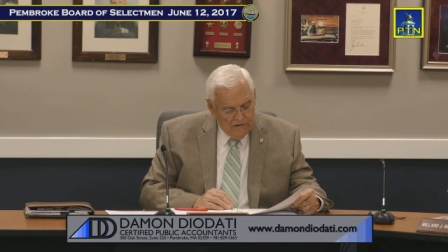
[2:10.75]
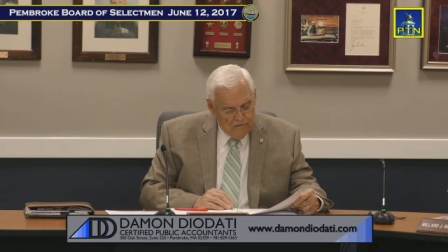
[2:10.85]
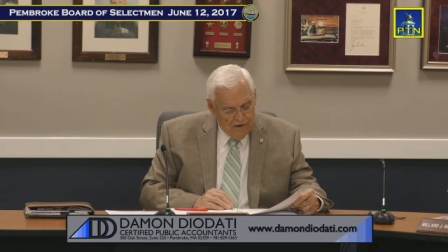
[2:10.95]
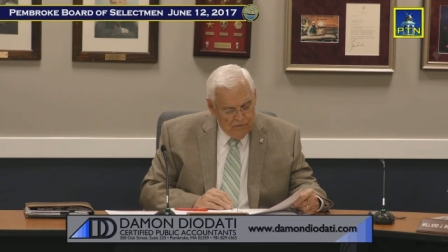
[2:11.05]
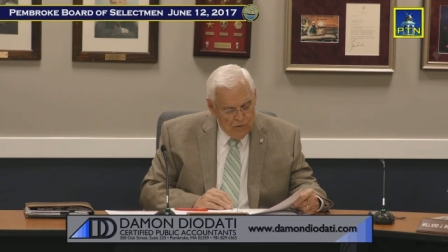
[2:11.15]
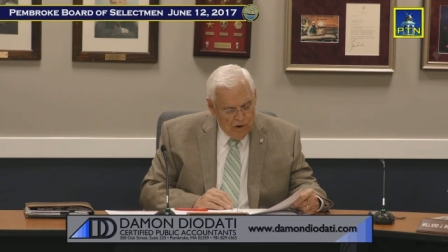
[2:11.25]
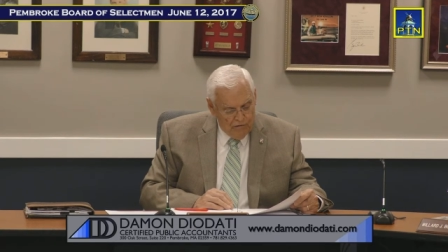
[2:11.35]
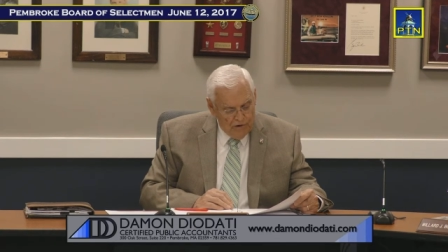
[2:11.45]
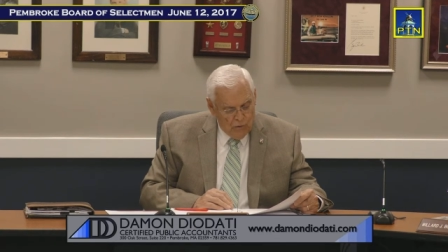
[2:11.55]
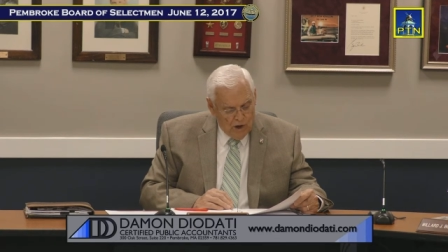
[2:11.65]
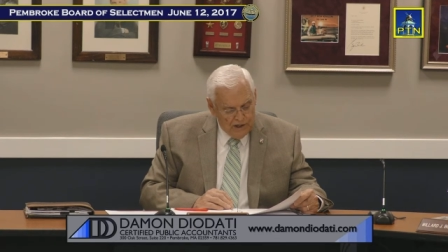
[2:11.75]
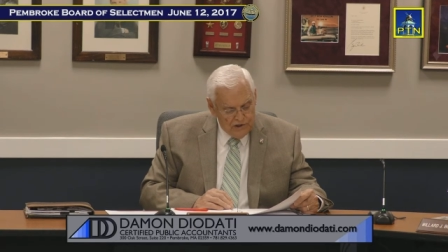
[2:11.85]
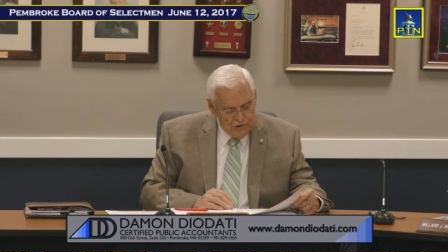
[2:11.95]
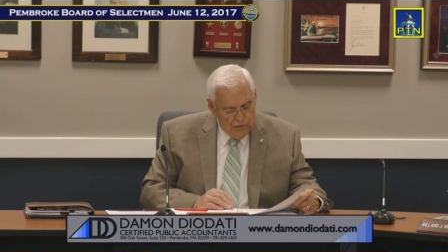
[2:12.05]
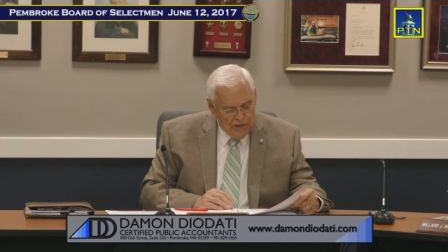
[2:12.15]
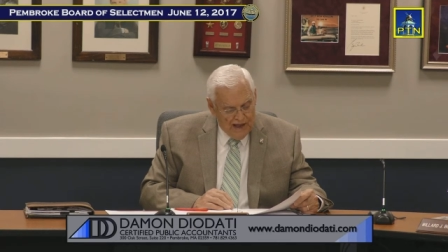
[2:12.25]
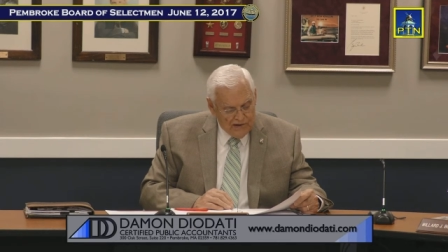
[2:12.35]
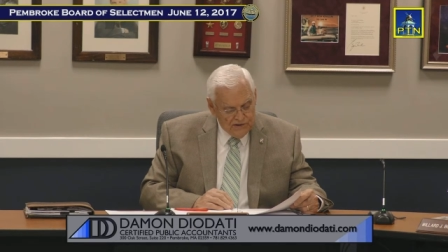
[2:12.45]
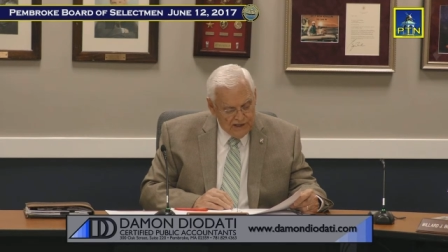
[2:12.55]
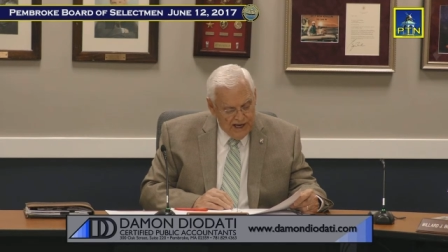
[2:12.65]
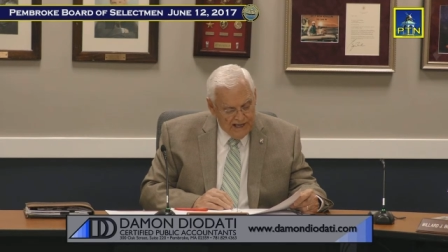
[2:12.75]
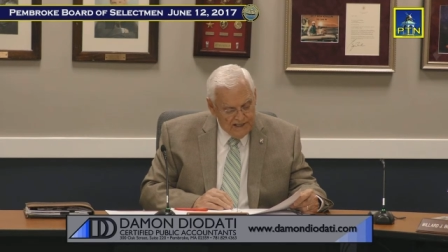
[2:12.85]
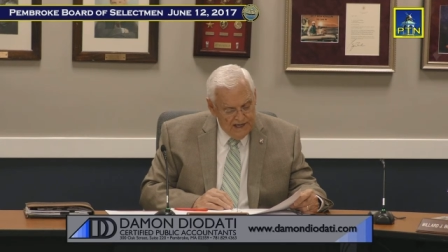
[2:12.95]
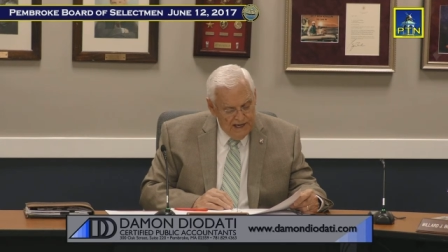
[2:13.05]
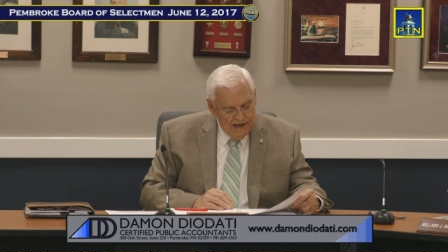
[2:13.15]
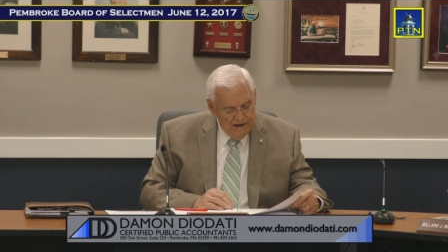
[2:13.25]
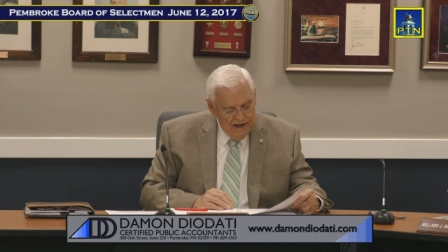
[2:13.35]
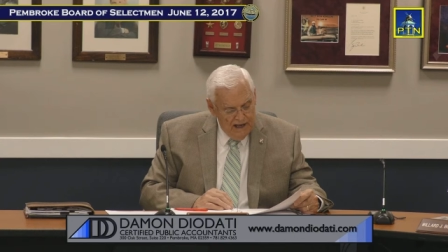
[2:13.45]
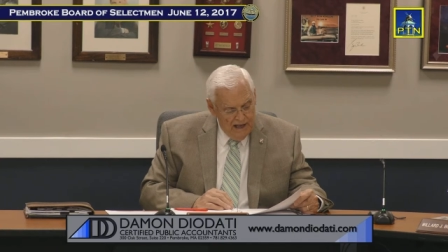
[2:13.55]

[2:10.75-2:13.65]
February 1, 2018